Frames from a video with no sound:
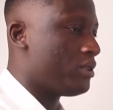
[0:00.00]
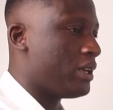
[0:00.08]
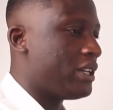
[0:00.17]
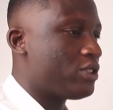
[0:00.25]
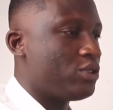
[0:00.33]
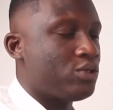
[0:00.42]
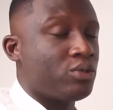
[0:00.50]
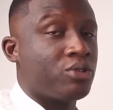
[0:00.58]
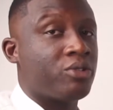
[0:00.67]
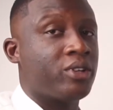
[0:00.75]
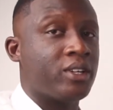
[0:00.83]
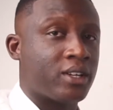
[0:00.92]
ask you to
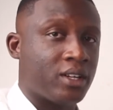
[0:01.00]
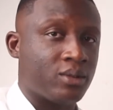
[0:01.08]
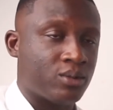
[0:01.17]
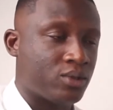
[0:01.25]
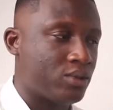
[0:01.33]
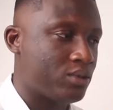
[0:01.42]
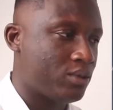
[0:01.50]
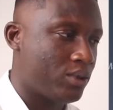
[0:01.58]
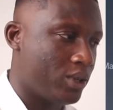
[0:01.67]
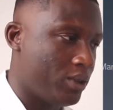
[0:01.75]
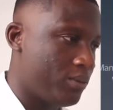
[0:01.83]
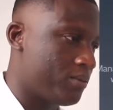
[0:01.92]
create account. Okay,